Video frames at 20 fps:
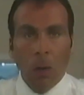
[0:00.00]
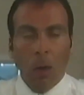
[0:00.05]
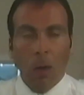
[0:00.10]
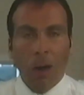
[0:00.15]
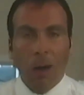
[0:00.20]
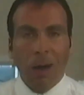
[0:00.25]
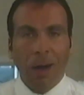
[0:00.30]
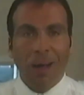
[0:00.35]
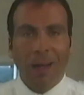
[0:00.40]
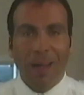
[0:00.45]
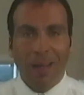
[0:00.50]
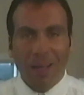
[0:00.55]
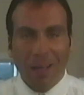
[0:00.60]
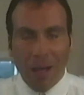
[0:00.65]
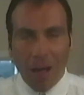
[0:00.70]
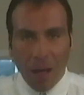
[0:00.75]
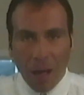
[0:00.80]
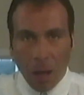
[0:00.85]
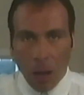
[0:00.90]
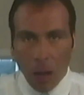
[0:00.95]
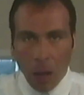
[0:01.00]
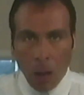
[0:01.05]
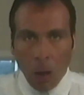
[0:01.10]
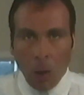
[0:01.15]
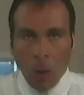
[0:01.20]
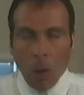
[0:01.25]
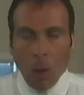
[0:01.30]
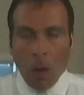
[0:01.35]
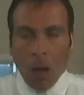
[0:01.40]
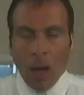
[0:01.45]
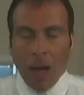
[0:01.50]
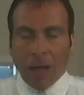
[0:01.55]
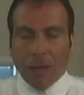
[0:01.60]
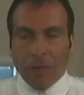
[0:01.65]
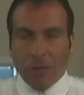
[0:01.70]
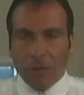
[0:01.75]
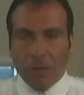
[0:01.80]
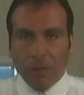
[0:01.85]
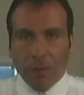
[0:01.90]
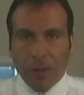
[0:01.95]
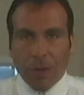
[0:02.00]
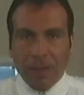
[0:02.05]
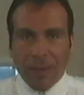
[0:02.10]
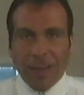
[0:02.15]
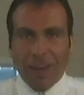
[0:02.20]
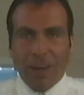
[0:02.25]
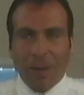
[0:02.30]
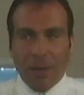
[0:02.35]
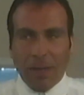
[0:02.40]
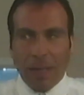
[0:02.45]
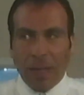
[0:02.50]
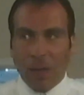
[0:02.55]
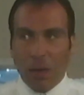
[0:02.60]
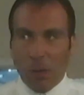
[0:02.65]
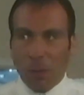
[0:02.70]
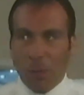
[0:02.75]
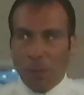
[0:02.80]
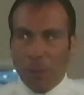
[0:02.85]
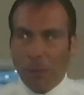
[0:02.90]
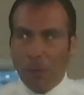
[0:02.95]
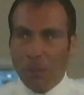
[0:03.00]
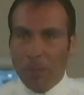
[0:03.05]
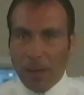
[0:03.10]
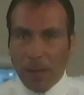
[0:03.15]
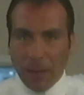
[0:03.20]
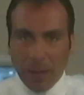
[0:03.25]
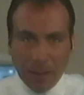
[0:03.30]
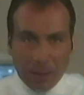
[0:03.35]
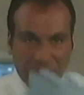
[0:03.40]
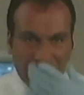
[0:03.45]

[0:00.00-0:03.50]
Oh... I just felt Carol-Anne go through me.